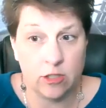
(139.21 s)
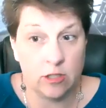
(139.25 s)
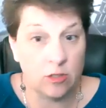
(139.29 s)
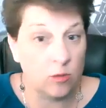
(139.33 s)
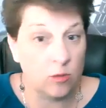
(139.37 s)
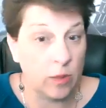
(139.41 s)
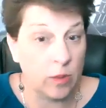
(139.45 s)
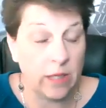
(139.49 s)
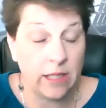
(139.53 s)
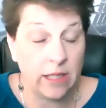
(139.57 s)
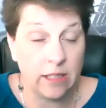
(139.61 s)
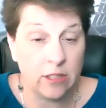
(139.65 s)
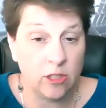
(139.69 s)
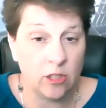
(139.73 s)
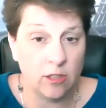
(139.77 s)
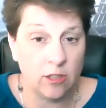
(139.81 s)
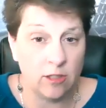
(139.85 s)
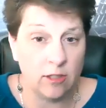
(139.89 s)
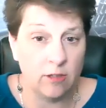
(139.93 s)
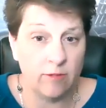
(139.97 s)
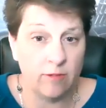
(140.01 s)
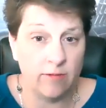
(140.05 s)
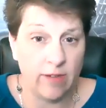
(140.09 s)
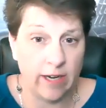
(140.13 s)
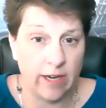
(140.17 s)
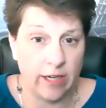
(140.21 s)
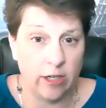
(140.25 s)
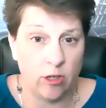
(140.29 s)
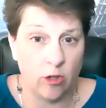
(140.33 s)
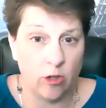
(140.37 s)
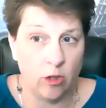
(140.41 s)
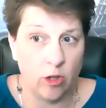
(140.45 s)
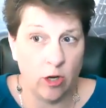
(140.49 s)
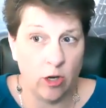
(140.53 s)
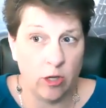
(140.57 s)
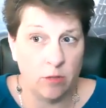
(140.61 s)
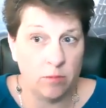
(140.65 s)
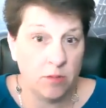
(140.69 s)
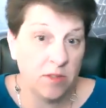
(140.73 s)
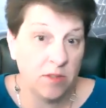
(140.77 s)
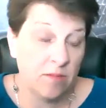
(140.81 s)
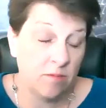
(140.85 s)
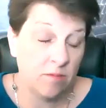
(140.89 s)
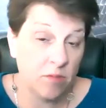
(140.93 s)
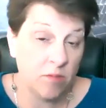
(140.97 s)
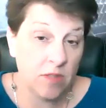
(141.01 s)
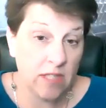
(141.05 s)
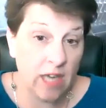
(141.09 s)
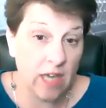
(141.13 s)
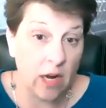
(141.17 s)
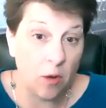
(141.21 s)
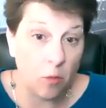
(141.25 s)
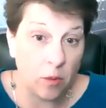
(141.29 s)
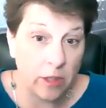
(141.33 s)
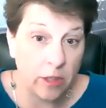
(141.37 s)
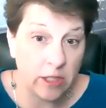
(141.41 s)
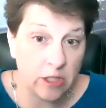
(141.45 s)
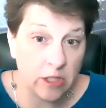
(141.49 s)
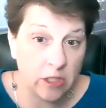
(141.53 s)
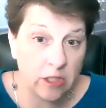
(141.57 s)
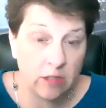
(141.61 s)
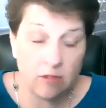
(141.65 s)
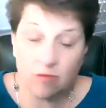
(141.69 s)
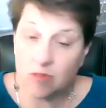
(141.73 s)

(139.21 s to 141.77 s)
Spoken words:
as well as your fire alarms? It's now winter.